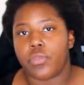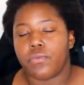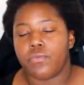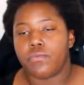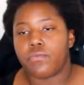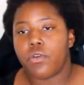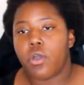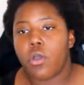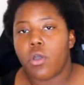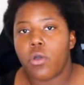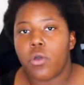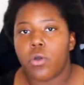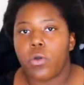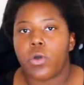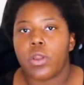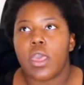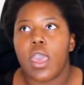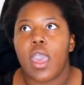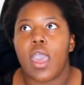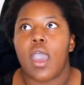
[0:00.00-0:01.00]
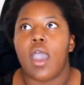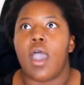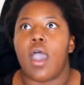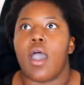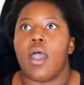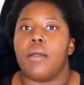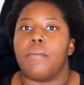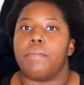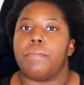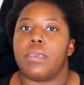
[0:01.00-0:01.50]
the road,
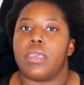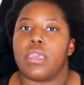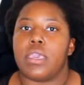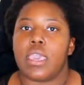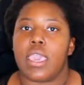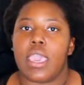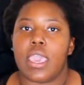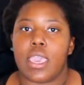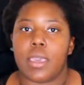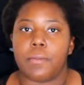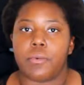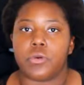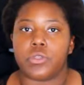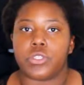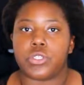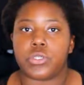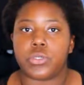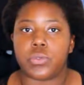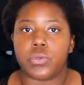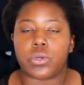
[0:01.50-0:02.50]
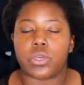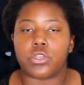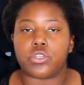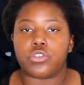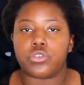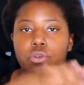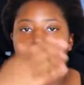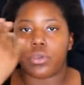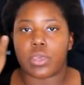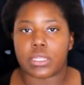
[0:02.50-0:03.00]
being able to
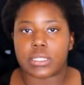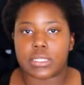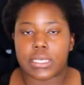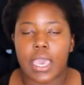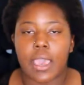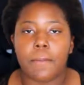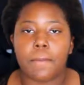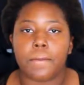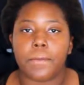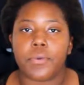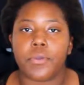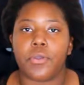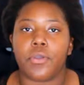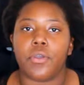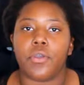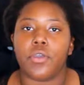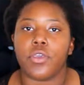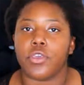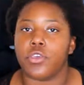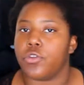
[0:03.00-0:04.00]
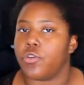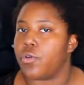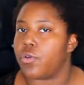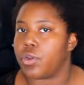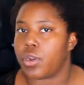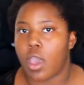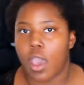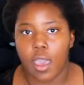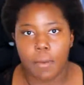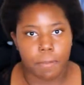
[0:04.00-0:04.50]
control your temper, you know,
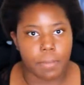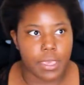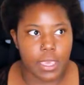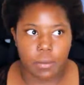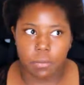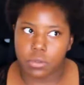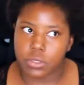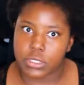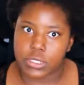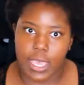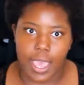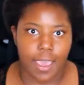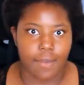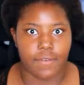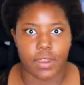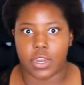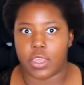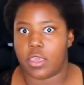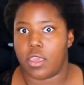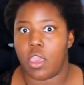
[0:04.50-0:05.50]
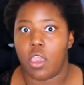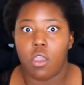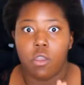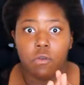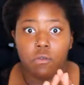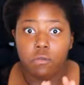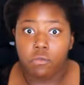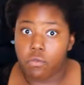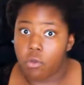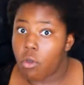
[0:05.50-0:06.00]
not be able to have any
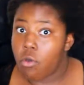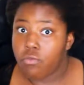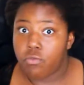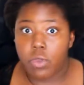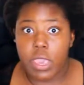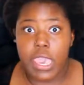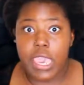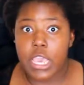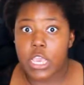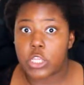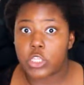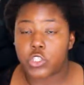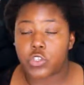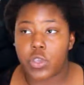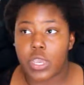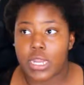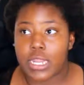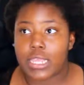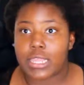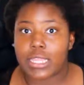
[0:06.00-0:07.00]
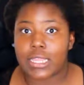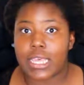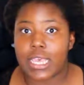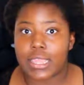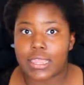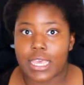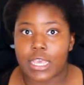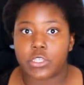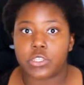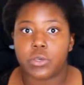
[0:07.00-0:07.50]
road rage or anything
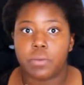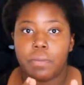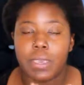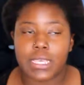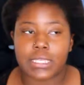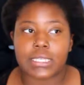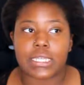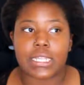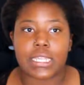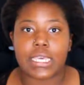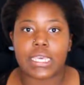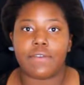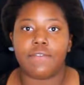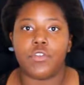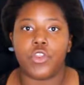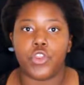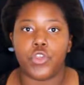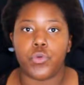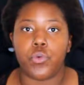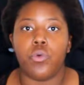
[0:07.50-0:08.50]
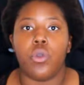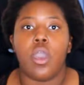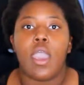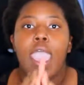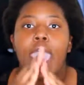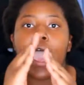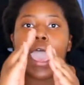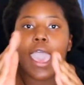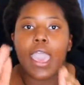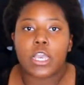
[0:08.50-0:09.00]
like that. So basically giving you
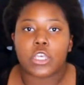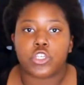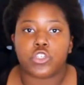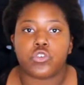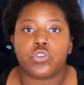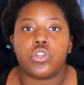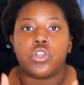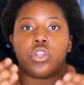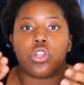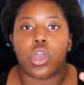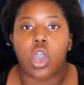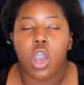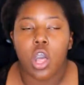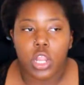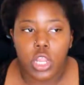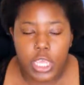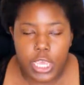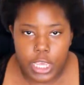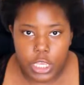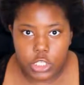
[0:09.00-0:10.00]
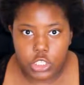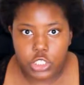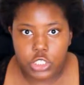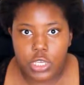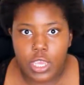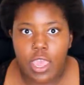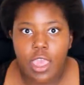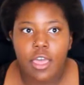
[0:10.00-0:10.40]
extra knowledge